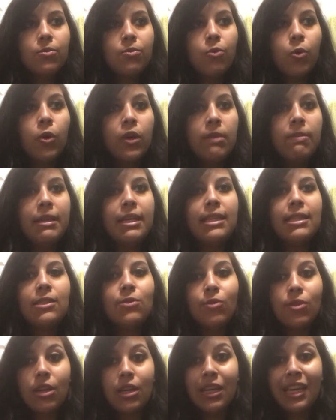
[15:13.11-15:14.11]

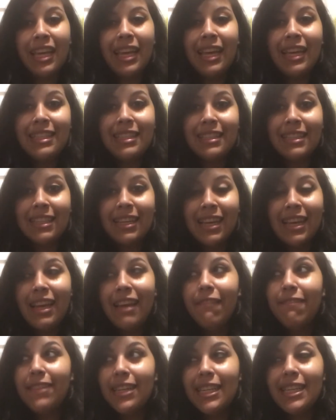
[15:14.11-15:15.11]
rooibos with a hint,
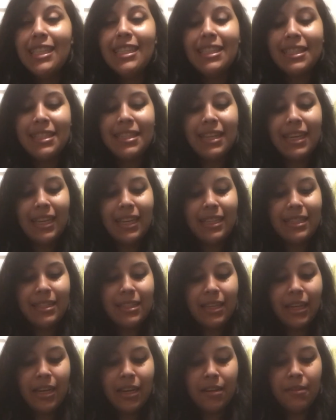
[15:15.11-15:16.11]
very distant
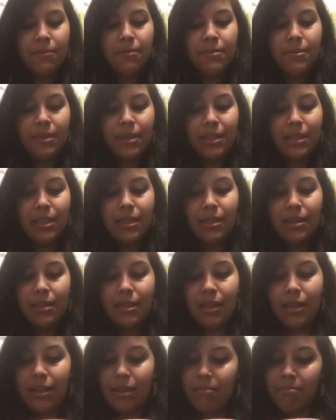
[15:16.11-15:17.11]
hint of
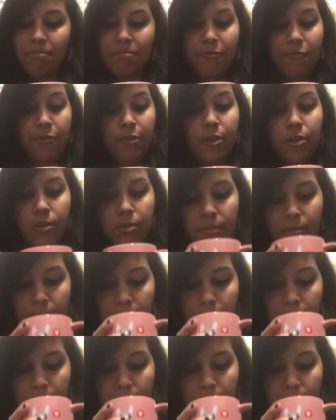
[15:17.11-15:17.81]
fruit.